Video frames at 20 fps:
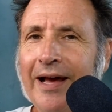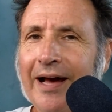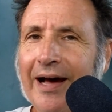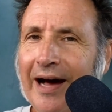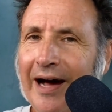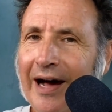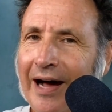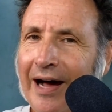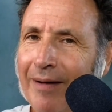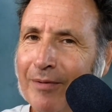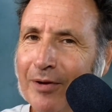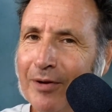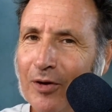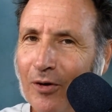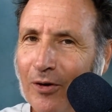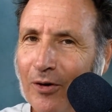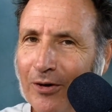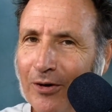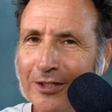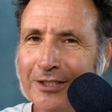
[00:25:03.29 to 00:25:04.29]
I'm an
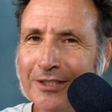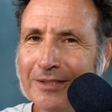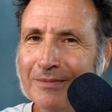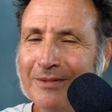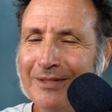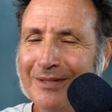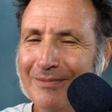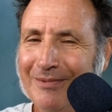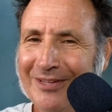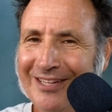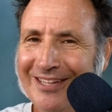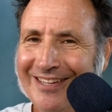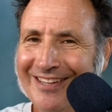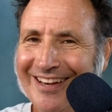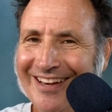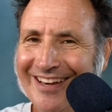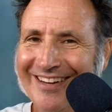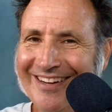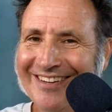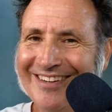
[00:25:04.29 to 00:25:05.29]
awesome
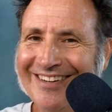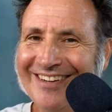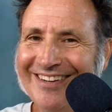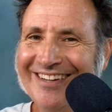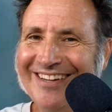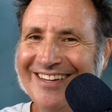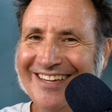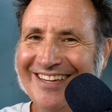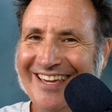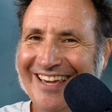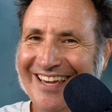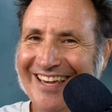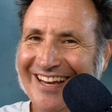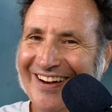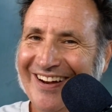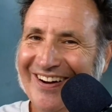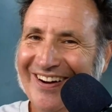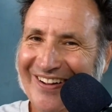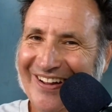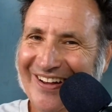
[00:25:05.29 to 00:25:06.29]
communicator. You
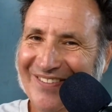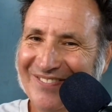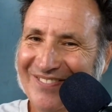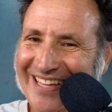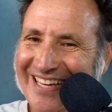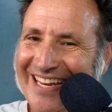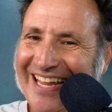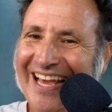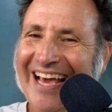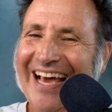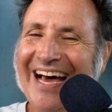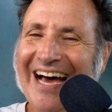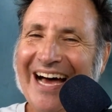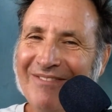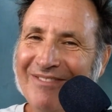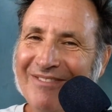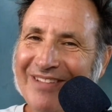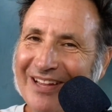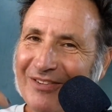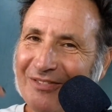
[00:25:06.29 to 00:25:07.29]
know what I mean? I'm
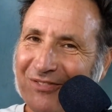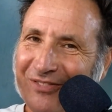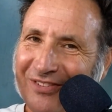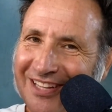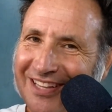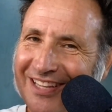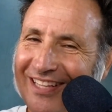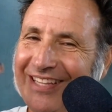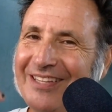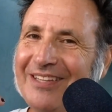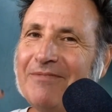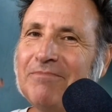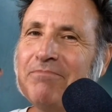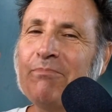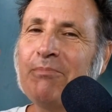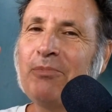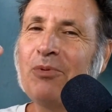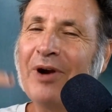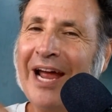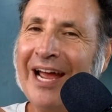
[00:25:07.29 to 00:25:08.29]
like really
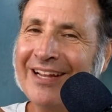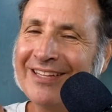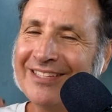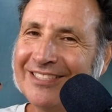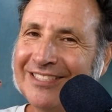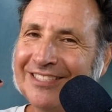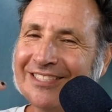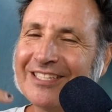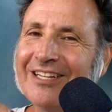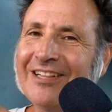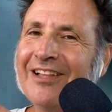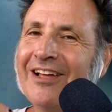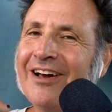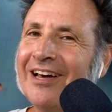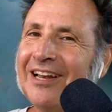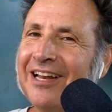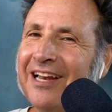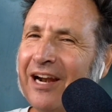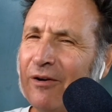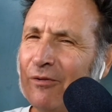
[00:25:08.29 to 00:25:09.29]
practice it a lot,
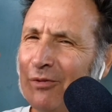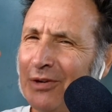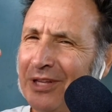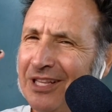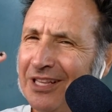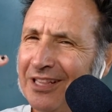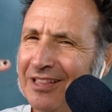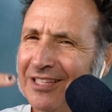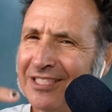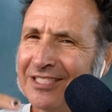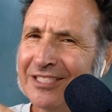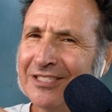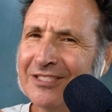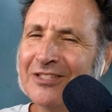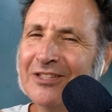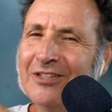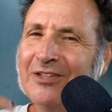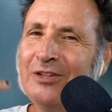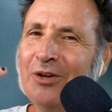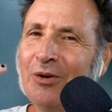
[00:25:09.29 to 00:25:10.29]
and I really listen to the
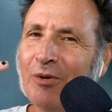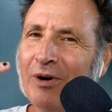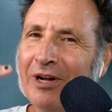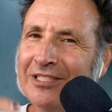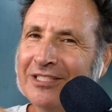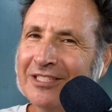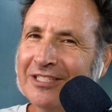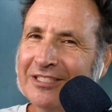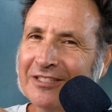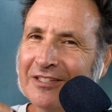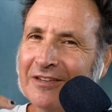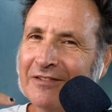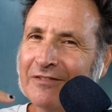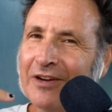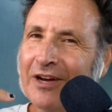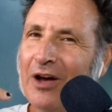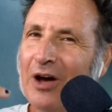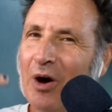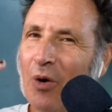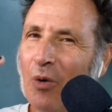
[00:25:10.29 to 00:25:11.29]
nuances of
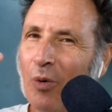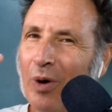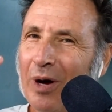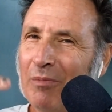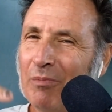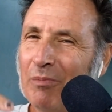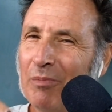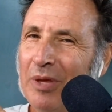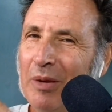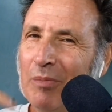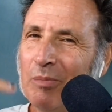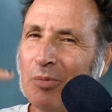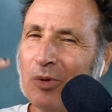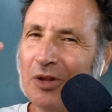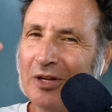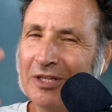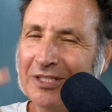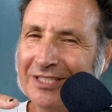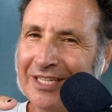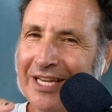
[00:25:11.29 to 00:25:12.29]
what people are
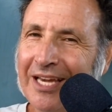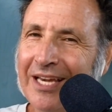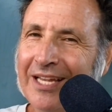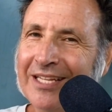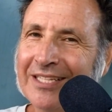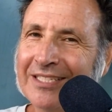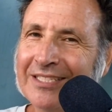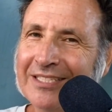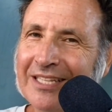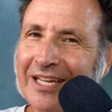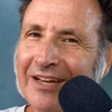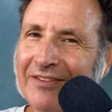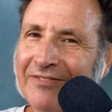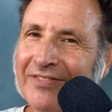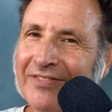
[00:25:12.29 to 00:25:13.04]
saying and stuff,